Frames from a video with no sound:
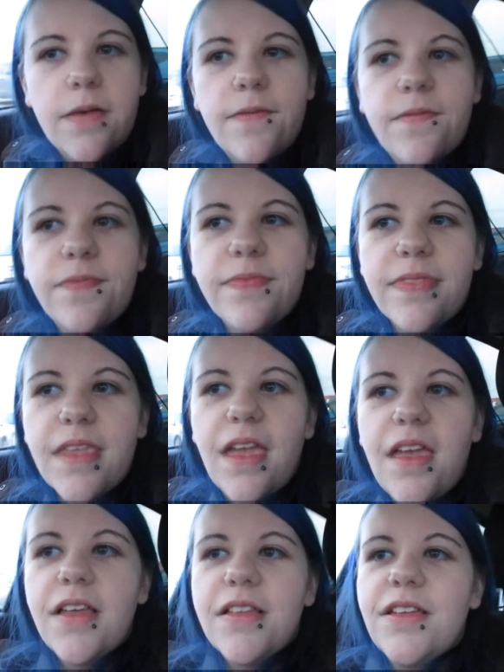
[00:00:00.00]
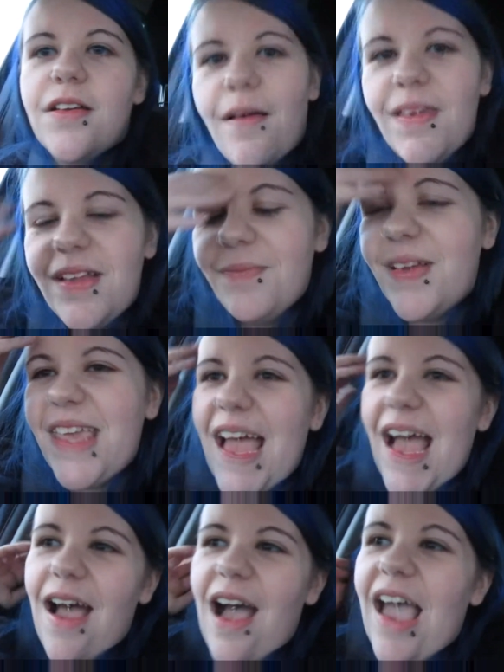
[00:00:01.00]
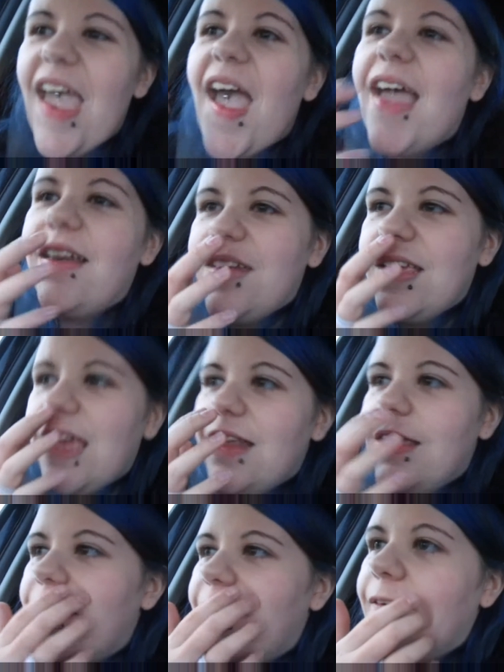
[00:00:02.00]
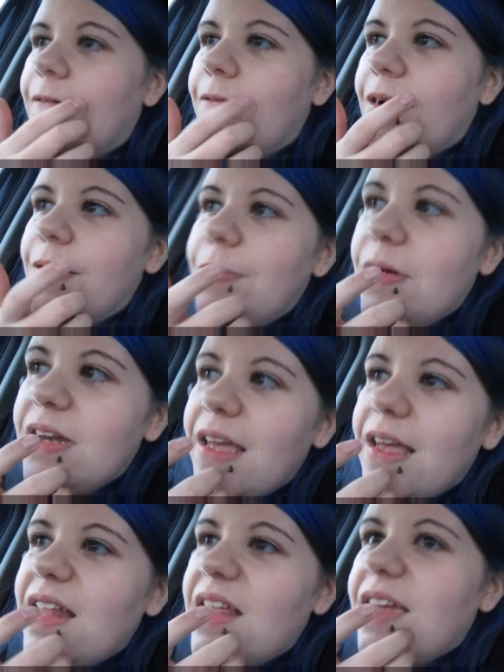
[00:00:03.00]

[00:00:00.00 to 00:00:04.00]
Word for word: Well, yeah. So, I mean, but yeah, I had to get it. What are you This at?